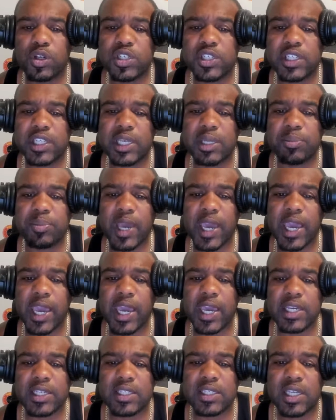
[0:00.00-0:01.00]
sleep
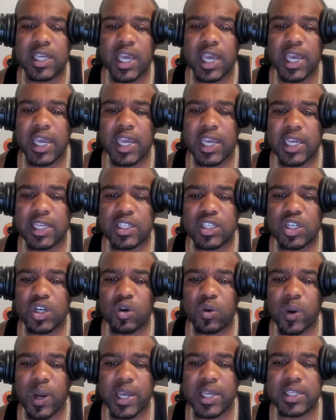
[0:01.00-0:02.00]
ass. It's
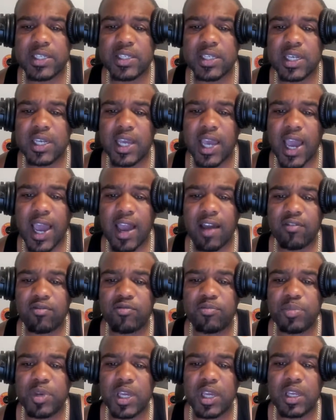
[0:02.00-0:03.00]
crazy.
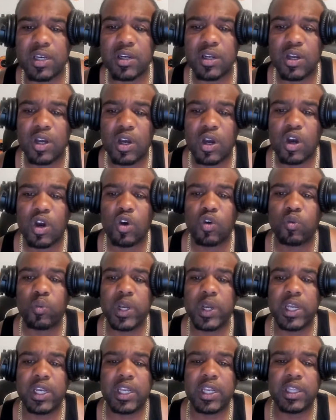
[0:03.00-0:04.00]
I've been
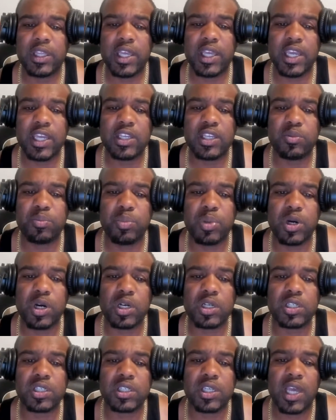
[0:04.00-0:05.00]
reading these
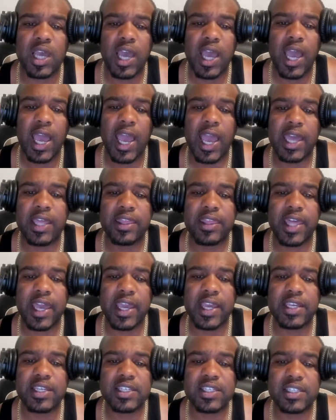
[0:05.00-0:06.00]
books, and
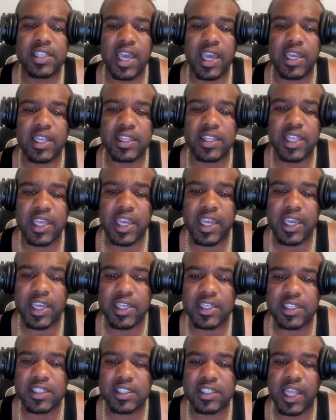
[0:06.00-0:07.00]
they state
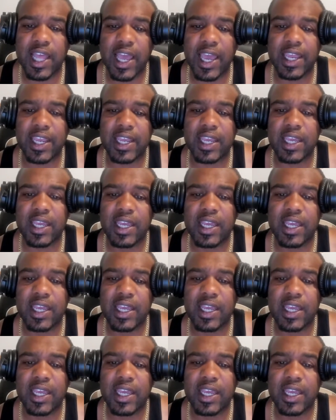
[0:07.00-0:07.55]
things like